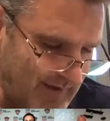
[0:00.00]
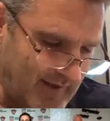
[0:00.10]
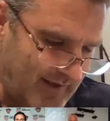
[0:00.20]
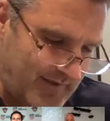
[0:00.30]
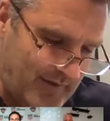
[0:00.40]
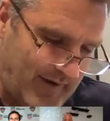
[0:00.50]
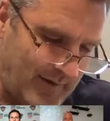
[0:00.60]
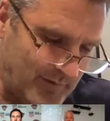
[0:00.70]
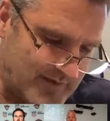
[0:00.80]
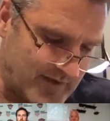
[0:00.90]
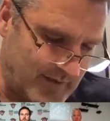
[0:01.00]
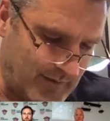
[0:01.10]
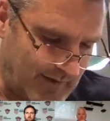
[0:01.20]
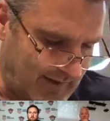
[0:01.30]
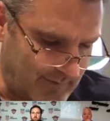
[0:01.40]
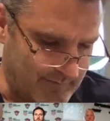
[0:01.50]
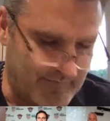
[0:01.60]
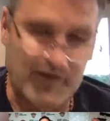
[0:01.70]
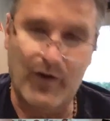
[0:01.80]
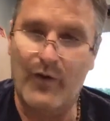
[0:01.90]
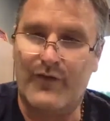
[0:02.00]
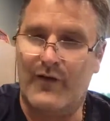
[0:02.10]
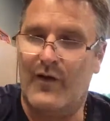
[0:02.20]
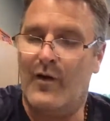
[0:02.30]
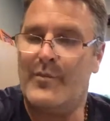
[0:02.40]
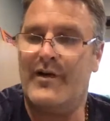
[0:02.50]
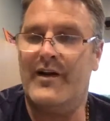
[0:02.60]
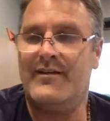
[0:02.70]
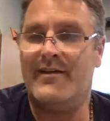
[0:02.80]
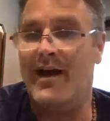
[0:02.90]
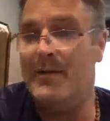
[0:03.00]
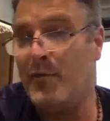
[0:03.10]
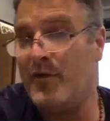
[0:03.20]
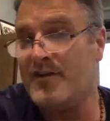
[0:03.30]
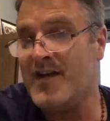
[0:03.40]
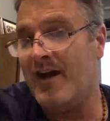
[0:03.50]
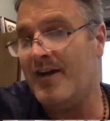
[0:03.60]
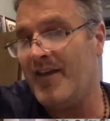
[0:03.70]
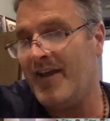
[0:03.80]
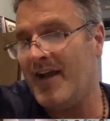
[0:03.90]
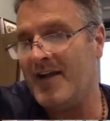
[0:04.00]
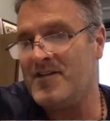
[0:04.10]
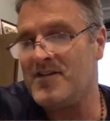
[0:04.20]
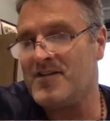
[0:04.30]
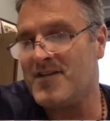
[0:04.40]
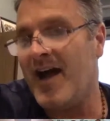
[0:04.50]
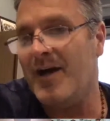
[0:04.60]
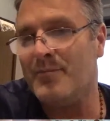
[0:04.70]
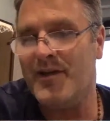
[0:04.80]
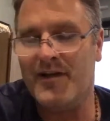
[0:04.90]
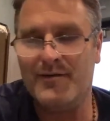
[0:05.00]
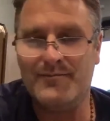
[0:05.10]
they're able to um, go for a long period of time and when they're tired they kind of just stop you know